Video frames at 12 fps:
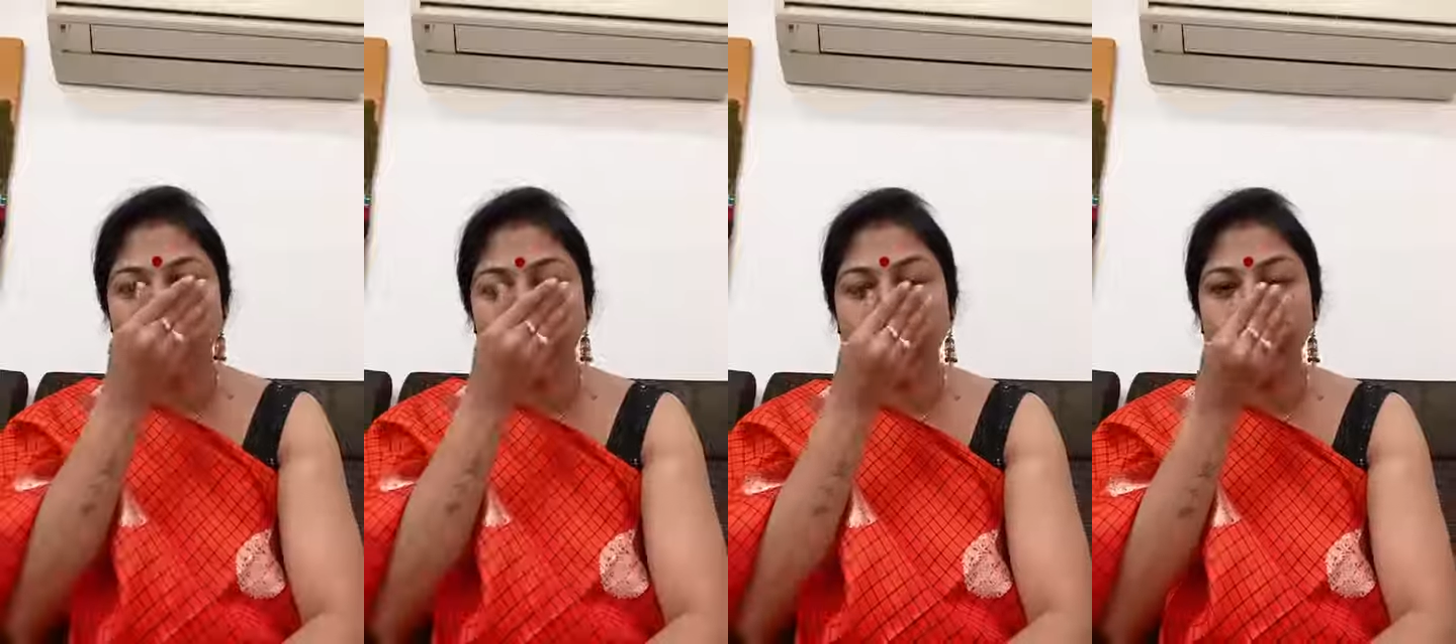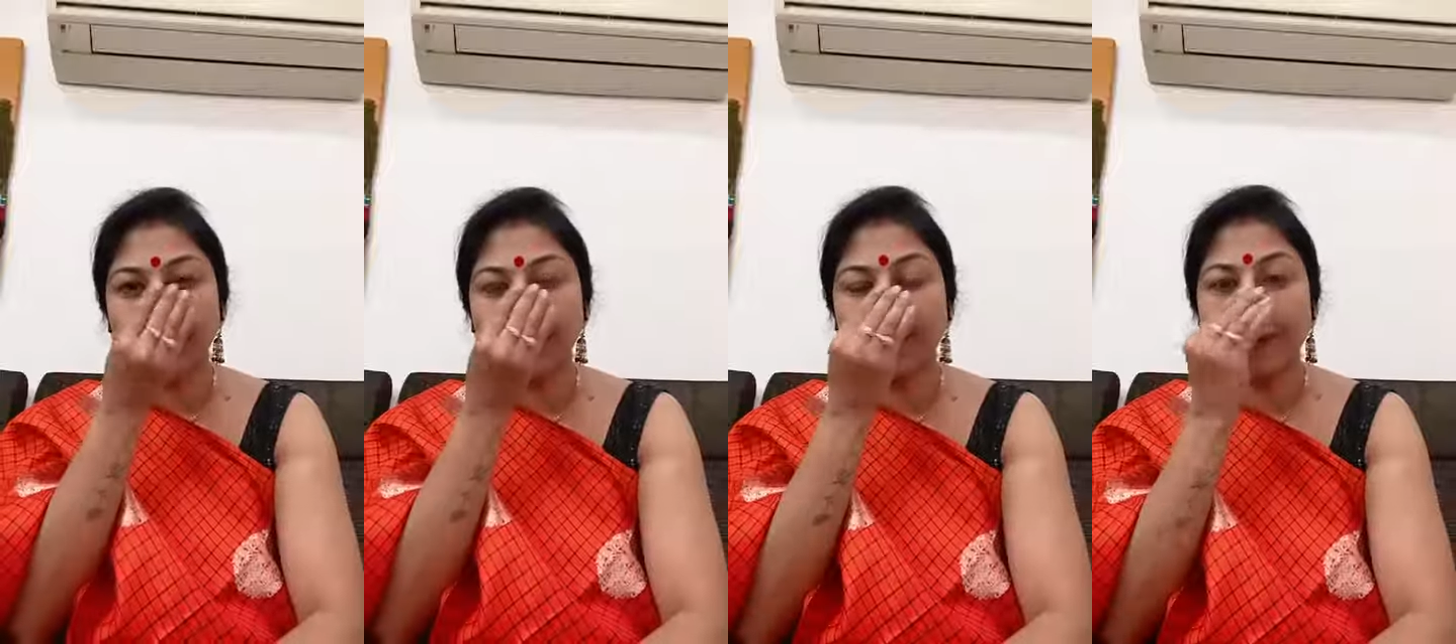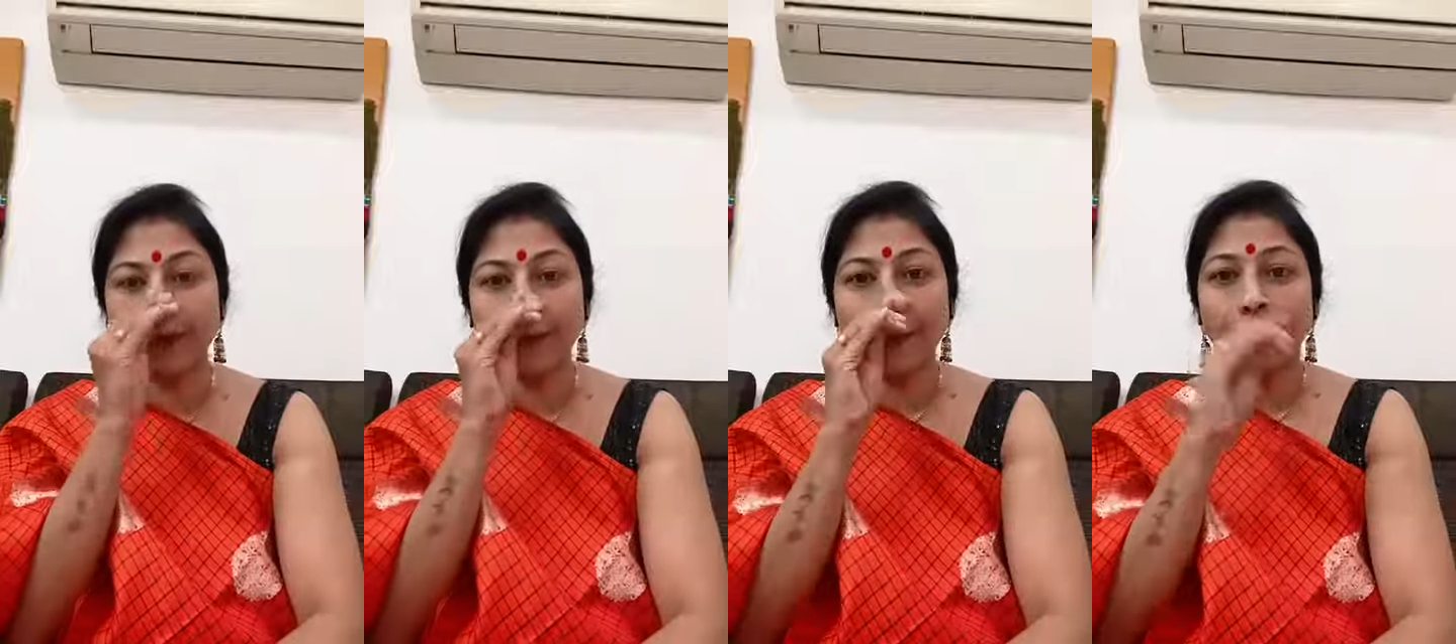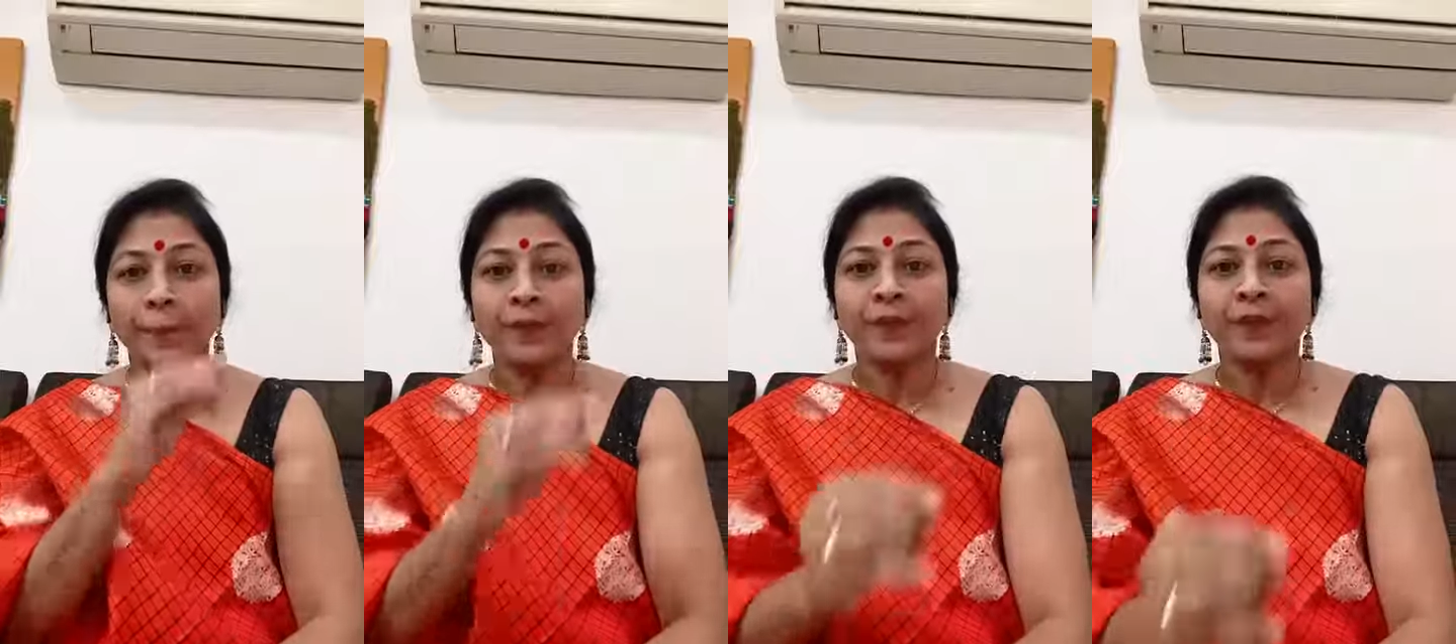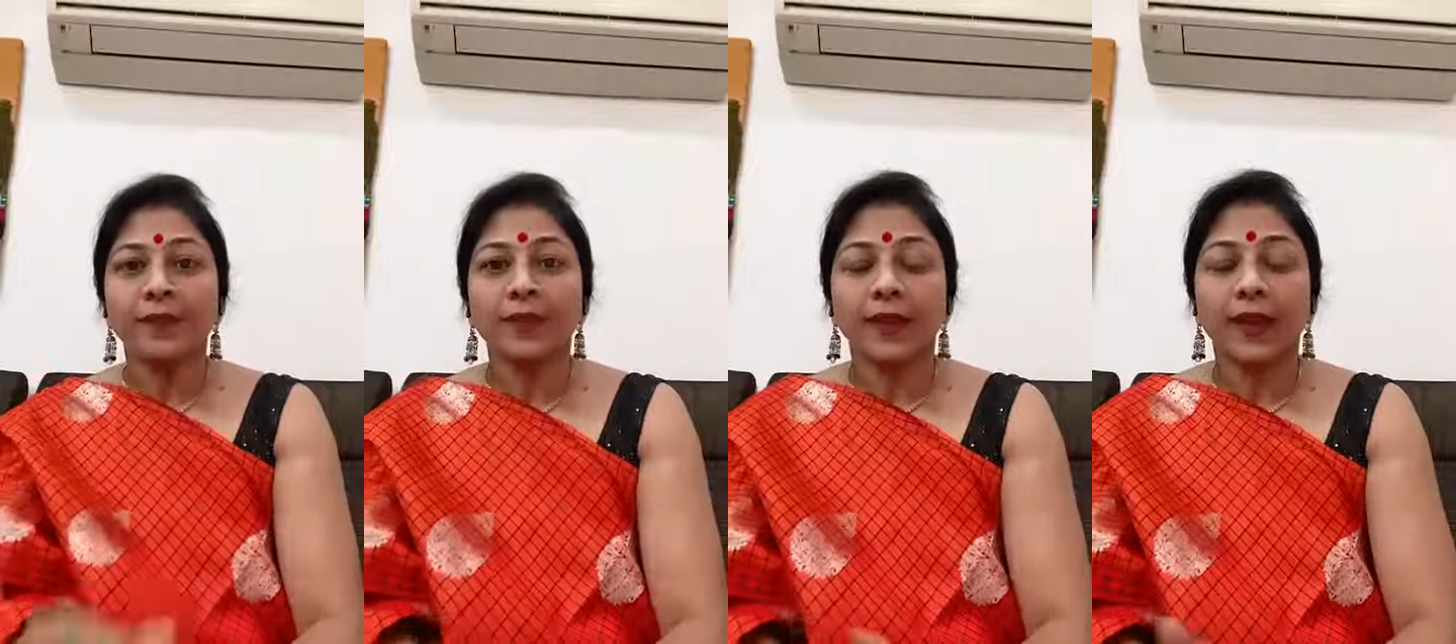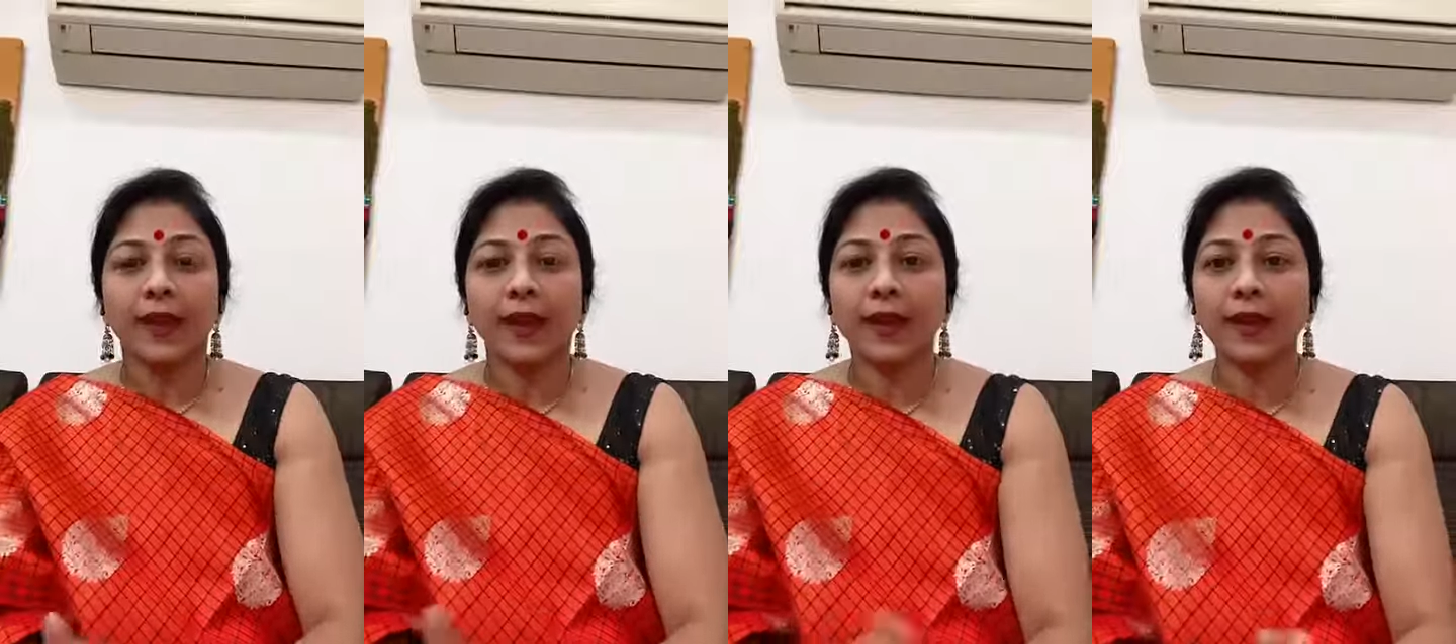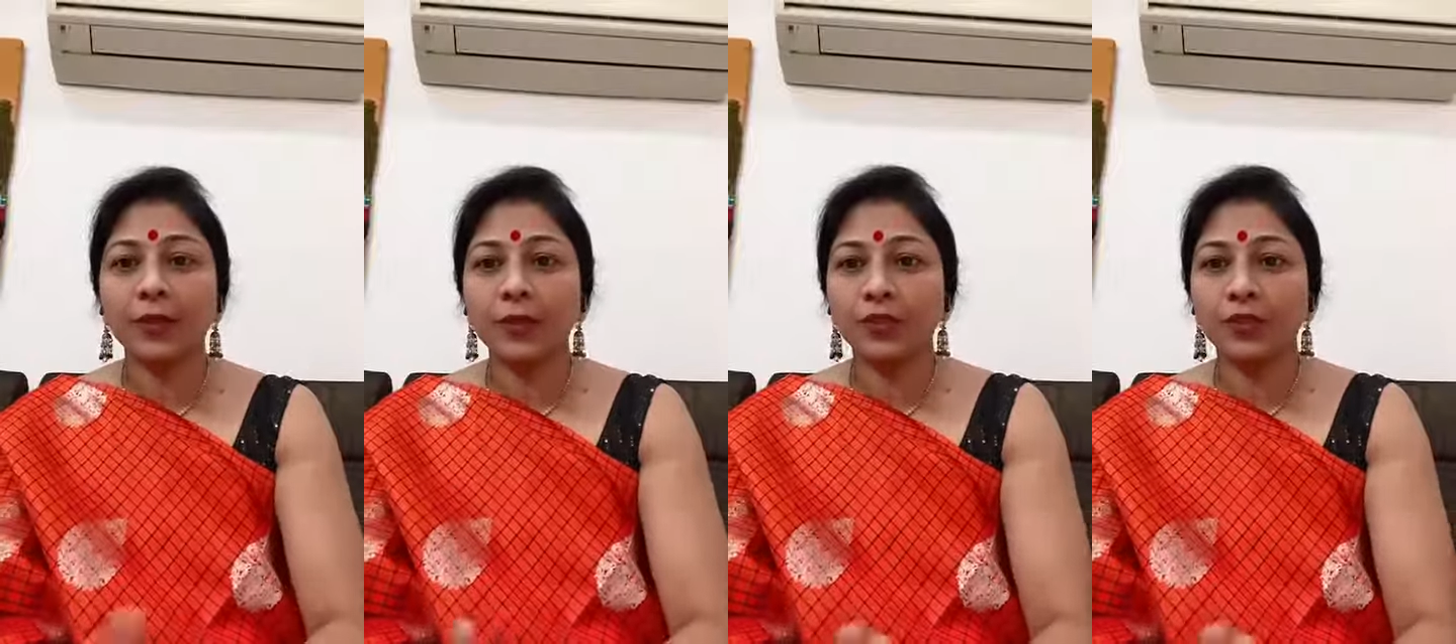and I